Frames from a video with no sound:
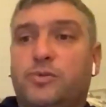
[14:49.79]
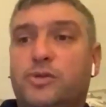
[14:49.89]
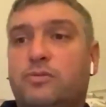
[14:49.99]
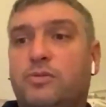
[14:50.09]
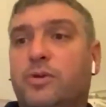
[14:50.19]

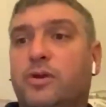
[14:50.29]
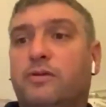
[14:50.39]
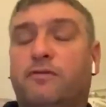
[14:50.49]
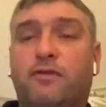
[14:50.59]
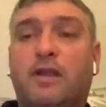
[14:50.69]
We
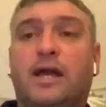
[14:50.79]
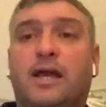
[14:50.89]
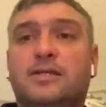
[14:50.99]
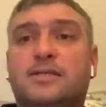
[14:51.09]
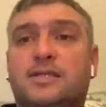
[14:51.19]
weren't
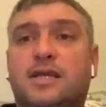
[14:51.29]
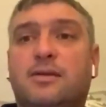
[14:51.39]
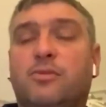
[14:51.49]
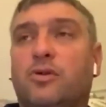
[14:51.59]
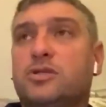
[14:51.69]
flying as a
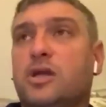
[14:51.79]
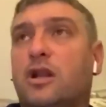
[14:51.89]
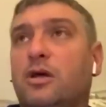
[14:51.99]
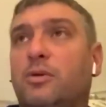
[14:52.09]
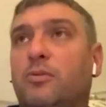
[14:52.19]
team or as a
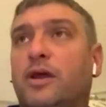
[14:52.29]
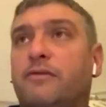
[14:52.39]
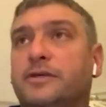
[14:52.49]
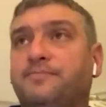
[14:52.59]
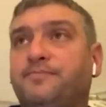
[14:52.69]
club or whatever.